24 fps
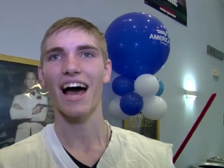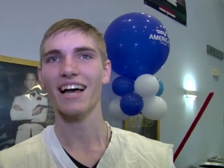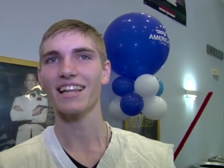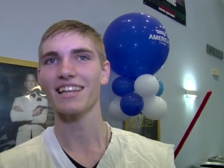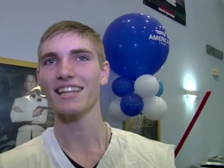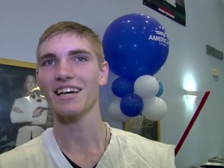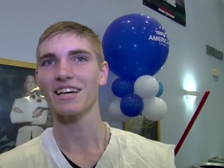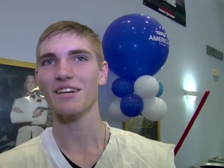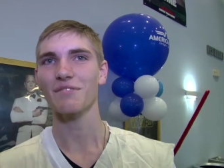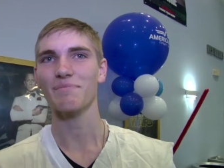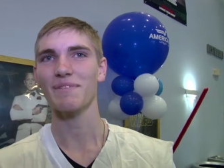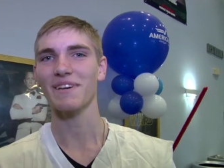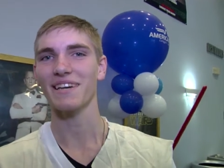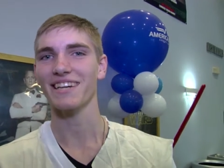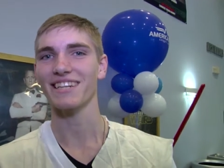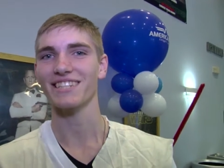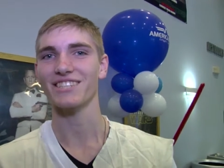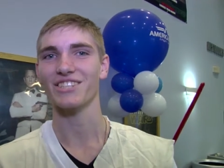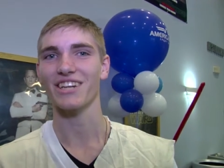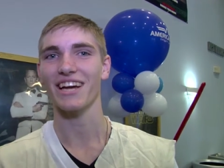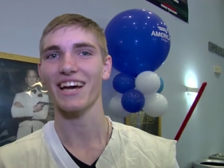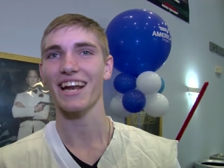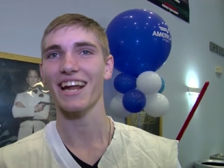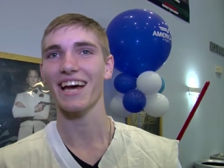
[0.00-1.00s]
I like
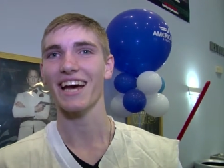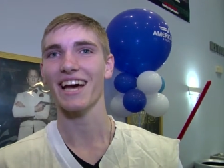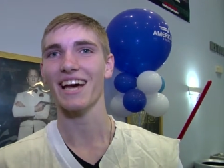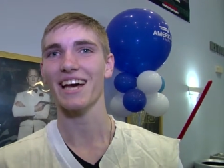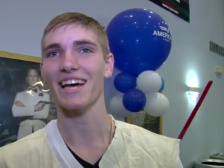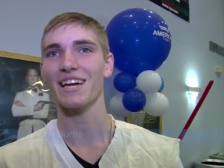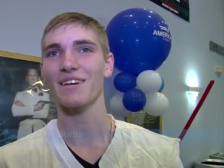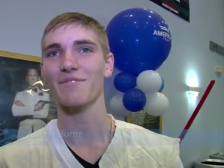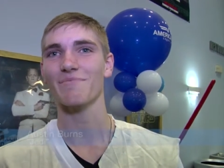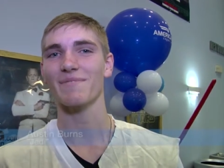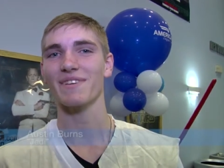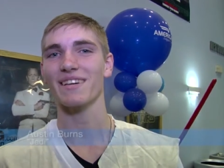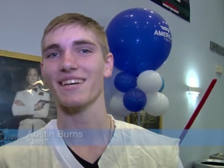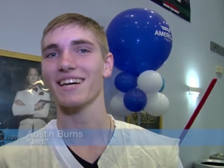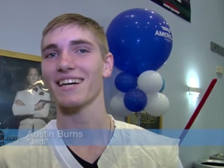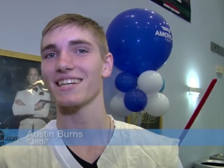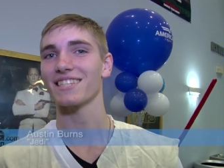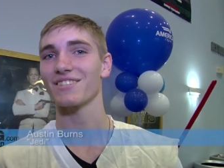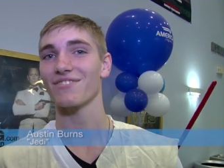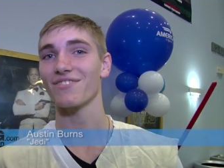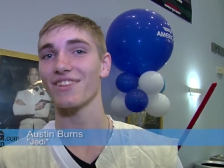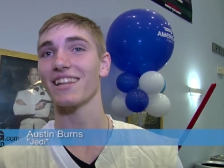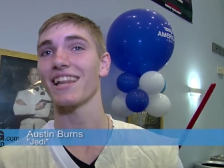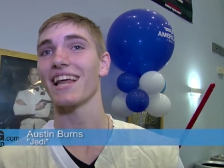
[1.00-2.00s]
being a Jedi
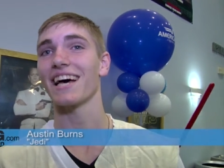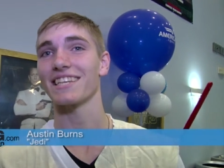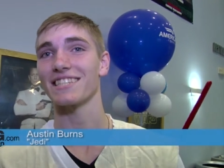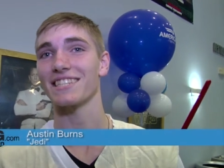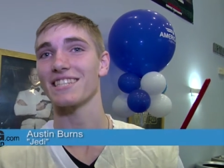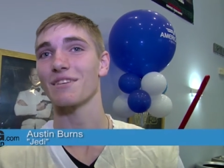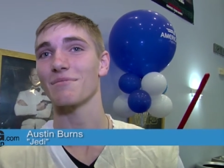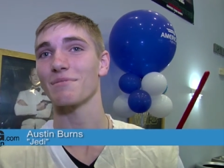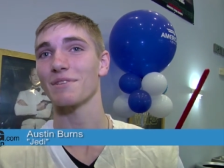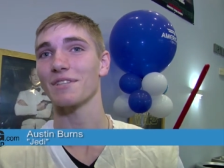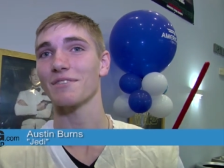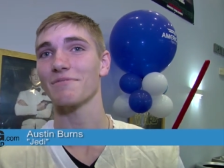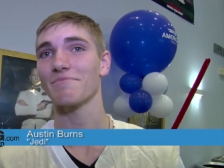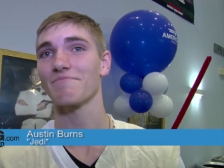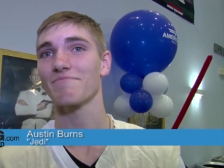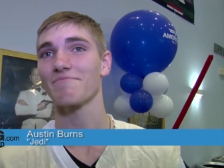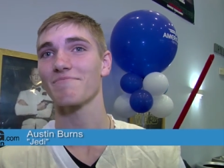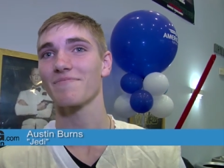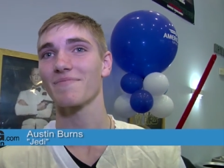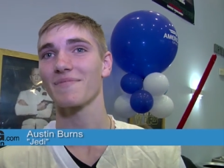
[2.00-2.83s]
because of the lightsaber.